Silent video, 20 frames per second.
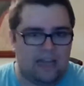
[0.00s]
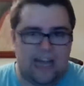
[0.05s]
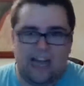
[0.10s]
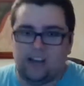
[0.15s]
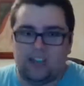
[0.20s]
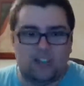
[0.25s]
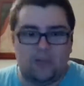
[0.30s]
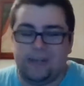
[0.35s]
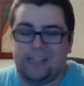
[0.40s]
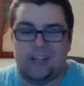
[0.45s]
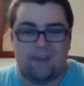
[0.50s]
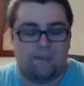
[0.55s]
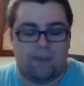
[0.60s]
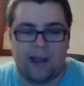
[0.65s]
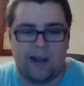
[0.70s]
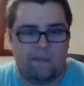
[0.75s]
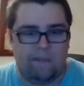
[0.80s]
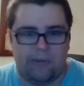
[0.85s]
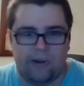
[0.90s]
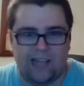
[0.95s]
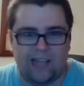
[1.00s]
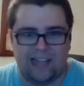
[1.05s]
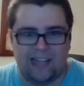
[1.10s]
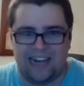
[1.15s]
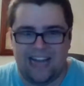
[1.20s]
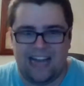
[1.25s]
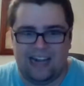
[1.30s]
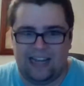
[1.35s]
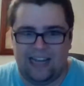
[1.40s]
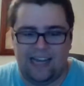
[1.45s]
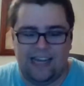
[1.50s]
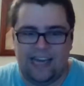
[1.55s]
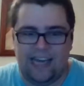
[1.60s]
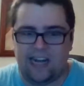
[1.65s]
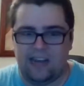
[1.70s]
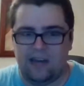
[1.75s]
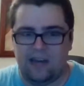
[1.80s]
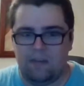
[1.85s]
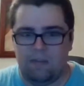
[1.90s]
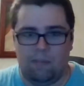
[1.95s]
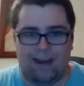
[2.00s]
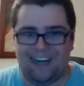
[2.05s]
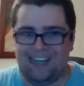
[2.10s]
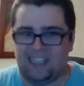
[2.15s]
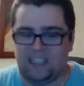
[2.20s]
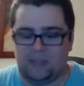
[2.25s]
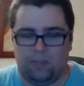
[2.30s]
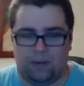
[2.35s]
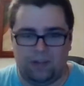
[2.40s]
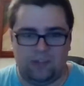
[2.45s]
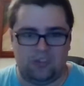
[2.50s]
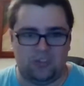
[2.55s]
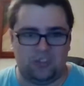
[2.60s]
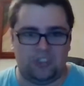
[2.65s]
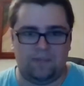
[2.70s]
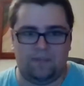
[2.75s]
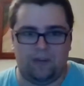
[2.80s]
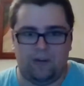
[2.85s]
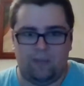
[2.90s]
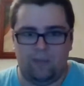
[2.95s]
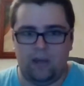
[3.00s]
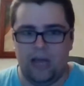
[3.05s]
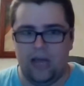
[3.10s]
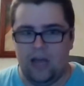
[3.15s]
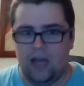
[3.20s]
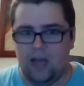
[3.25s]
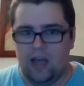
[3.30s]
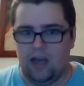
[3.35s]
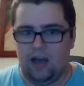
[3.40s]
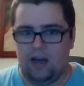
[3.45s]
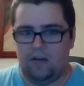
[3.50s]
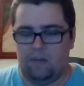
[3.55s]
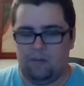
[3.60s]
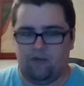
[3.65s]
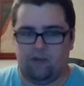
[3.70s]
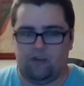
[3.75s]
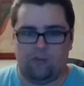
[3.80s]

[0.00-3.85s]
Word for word: lgbt pride parade in la getting money sponsorship from uh,